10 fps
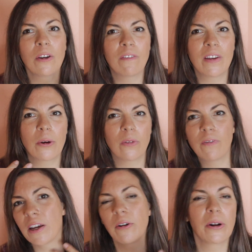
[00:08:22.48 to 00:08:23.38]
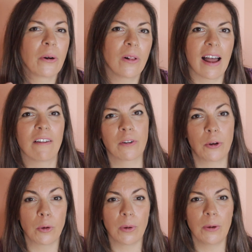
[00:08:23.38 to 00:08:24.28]
figure it all out for
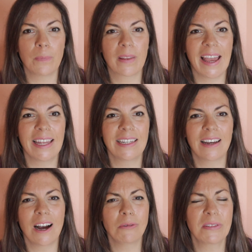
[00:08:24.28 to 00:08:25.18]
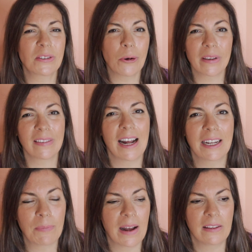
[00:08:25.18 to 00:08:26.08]
Kumu. And I was so
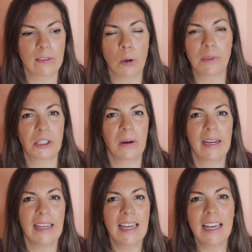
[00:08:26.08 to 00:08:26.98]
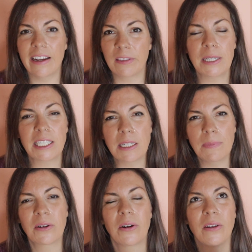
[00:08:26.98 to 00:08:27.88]
excited by this opportunity, especially
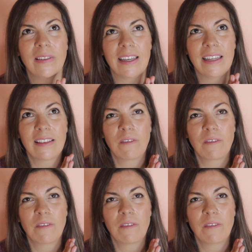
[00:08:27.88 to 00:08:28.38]
because it's